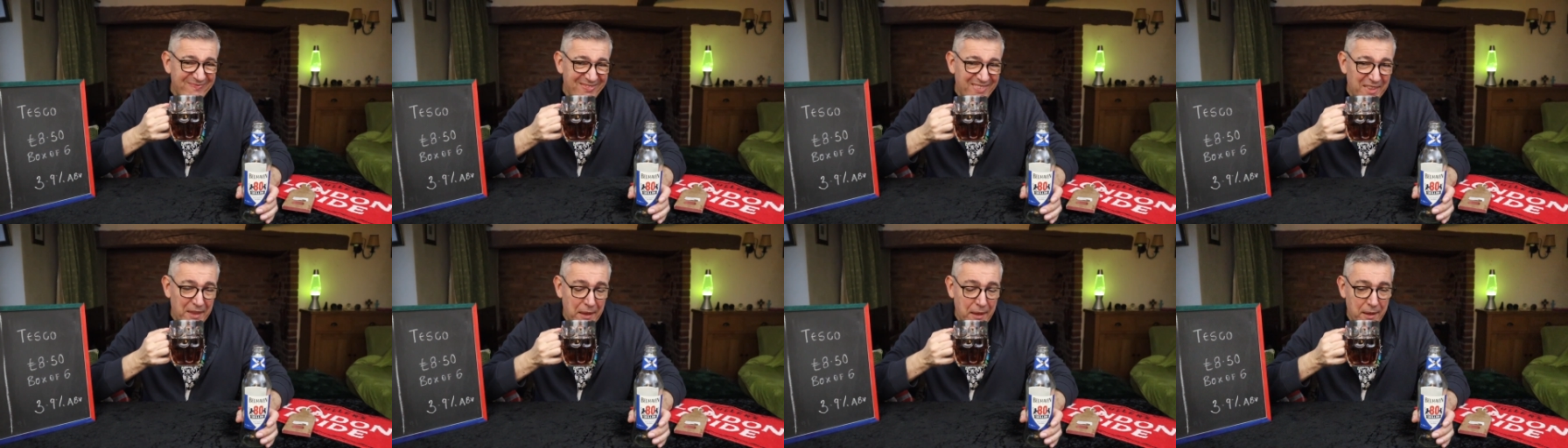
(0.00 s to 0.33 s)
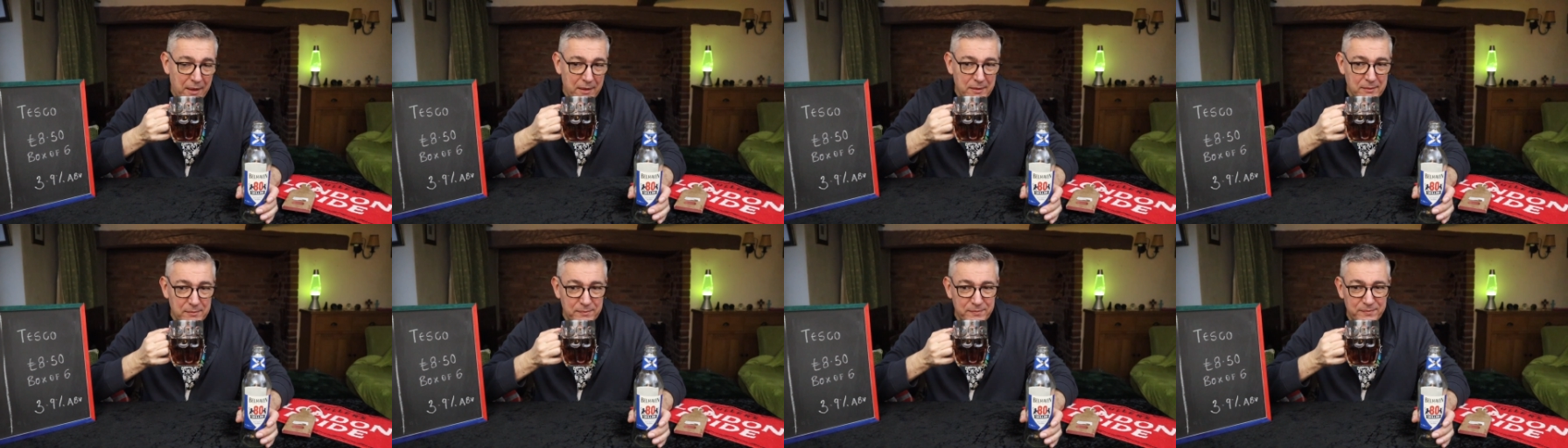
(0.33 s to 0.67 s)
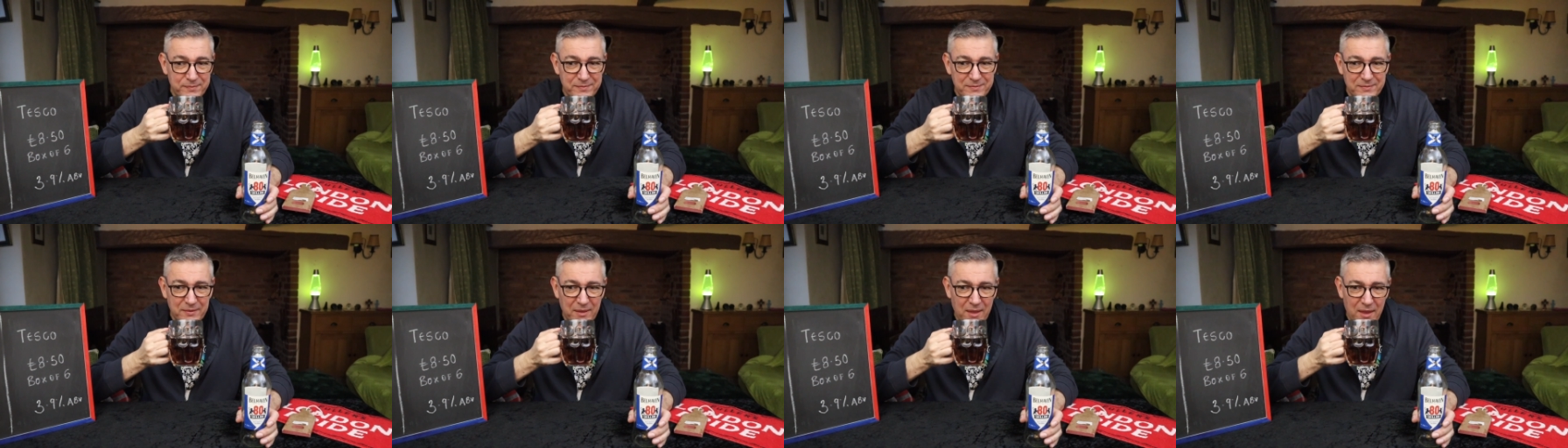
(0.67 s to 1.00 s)

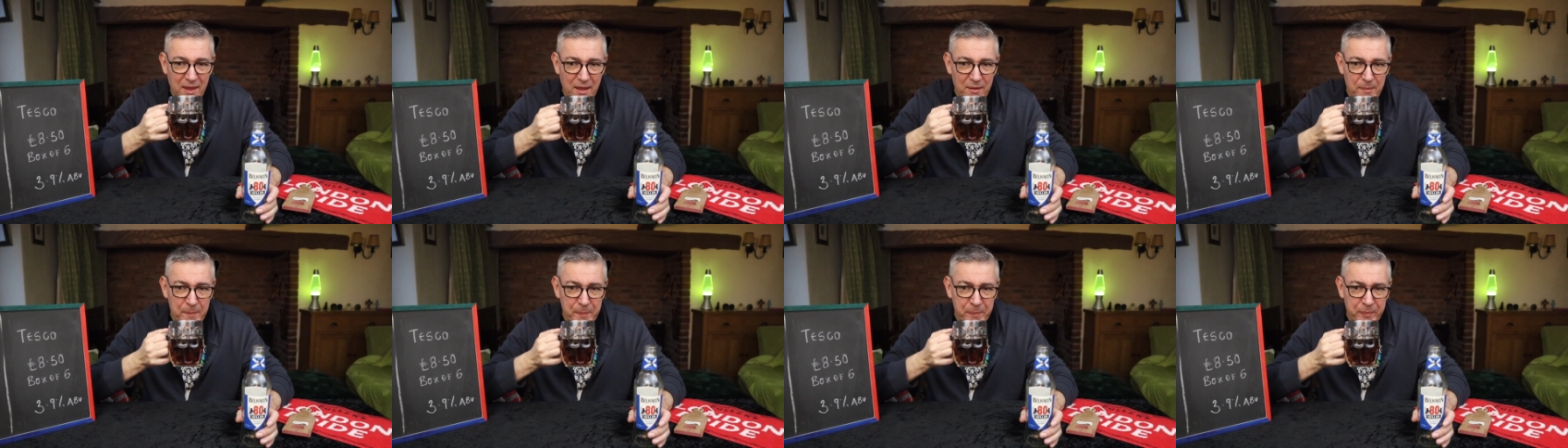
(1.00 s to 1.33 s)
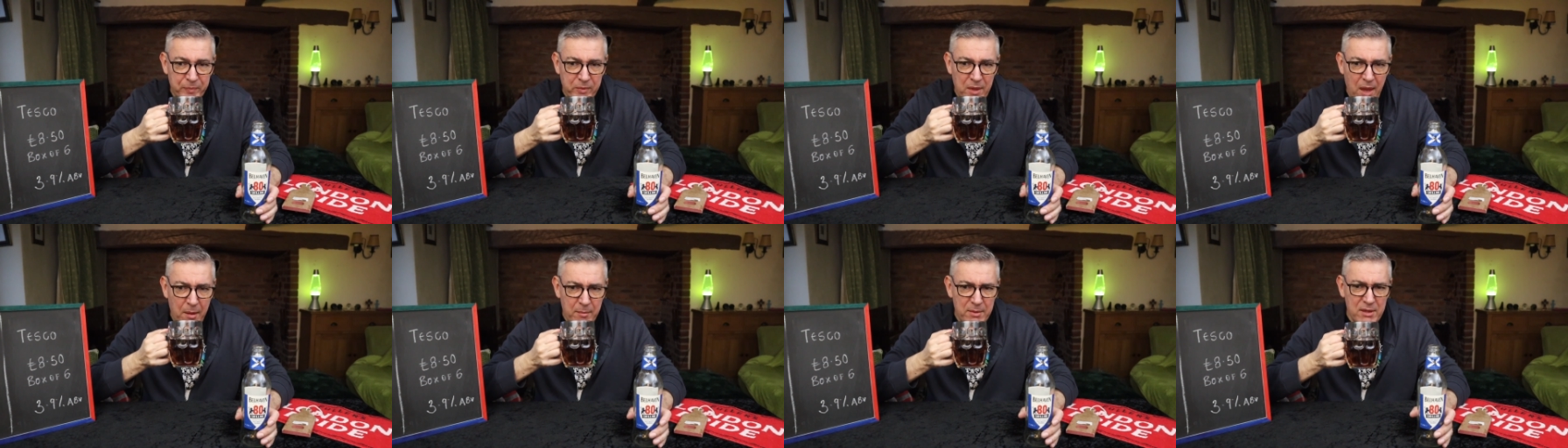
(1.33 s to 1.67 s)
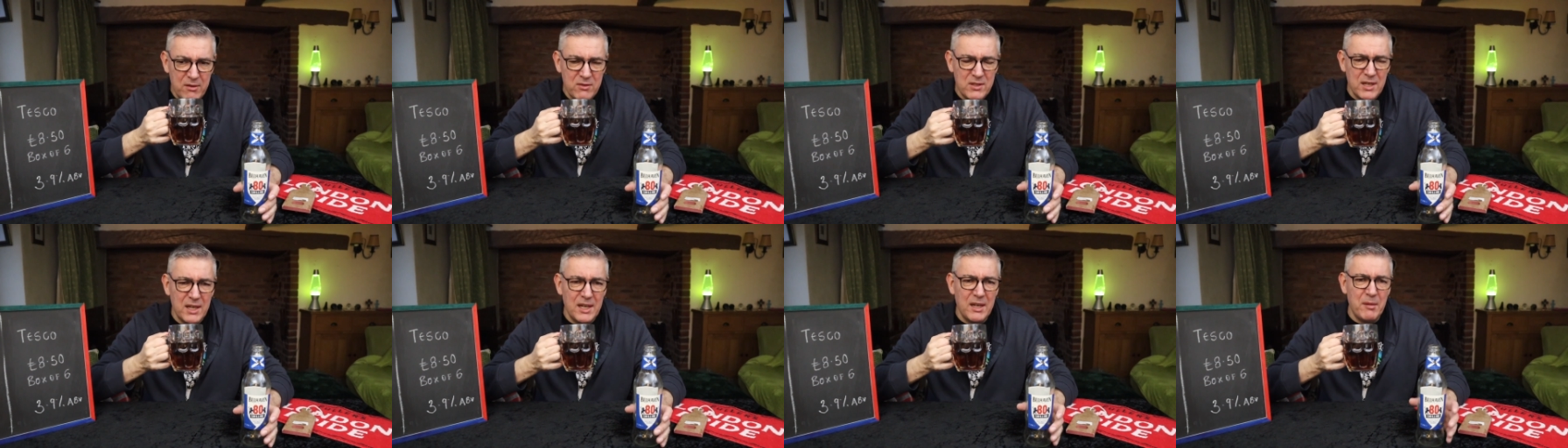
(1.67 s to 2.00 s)
I mean,
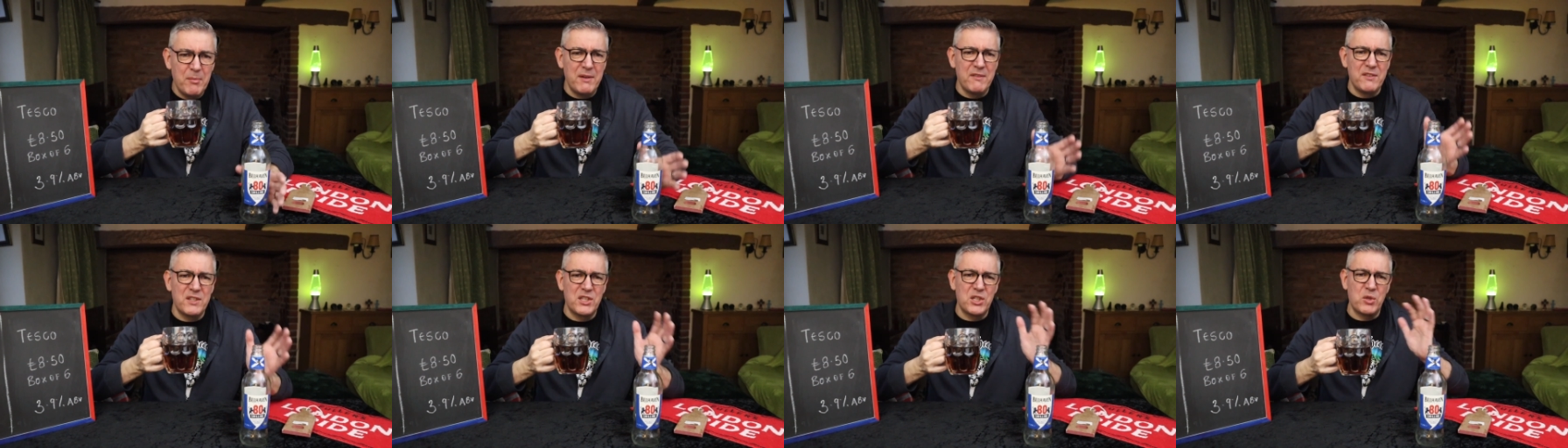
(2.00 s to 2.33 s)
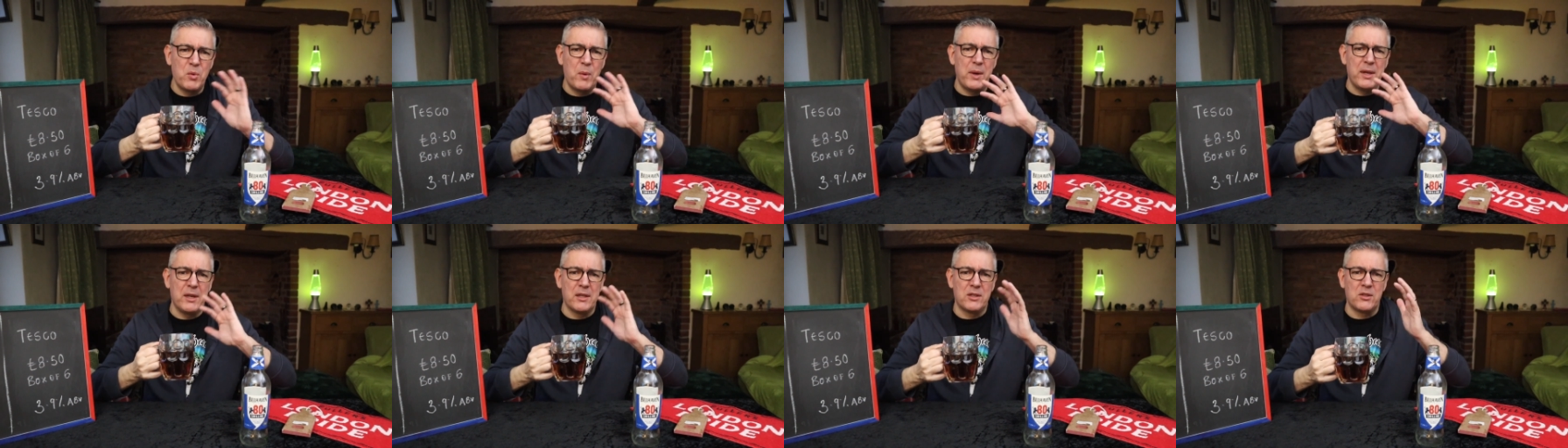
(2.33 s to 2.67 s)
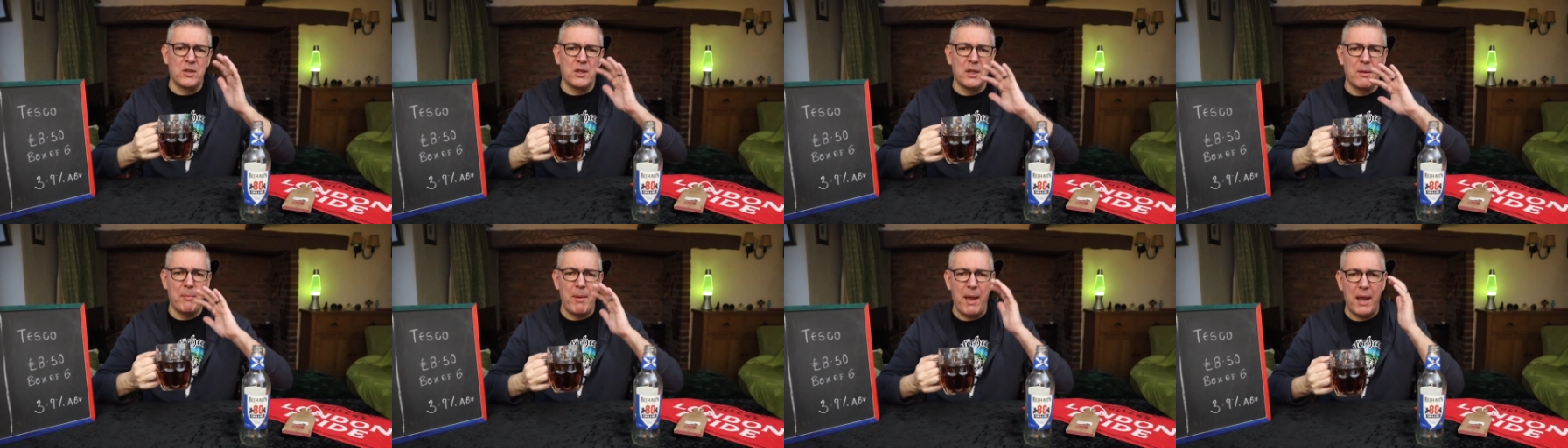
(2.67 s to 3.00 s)
there's a little bit of sweetness
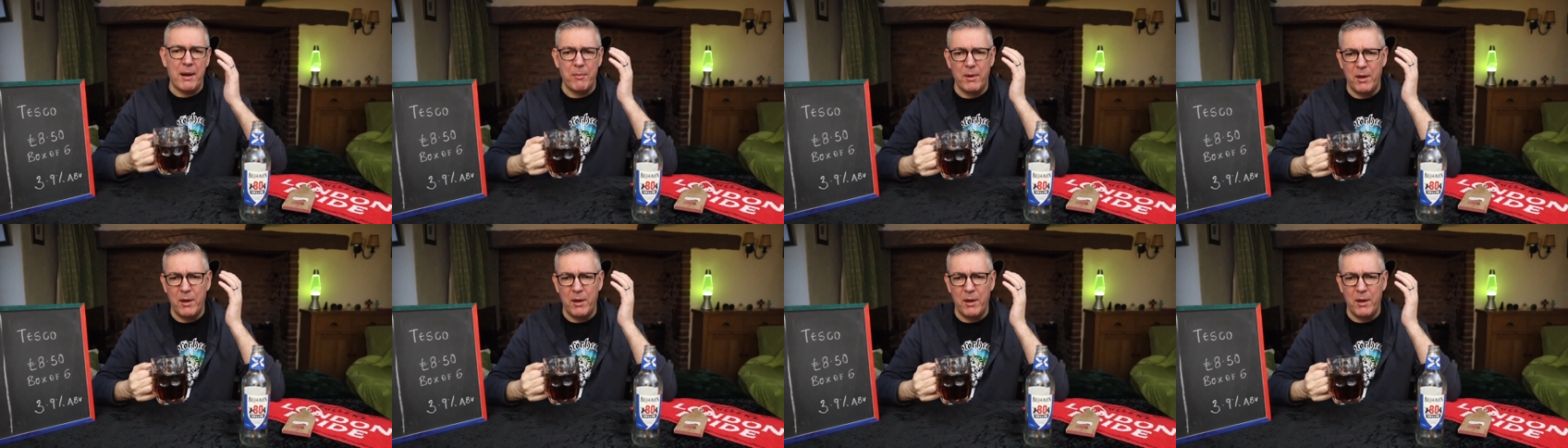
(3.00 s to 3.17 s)
on the back,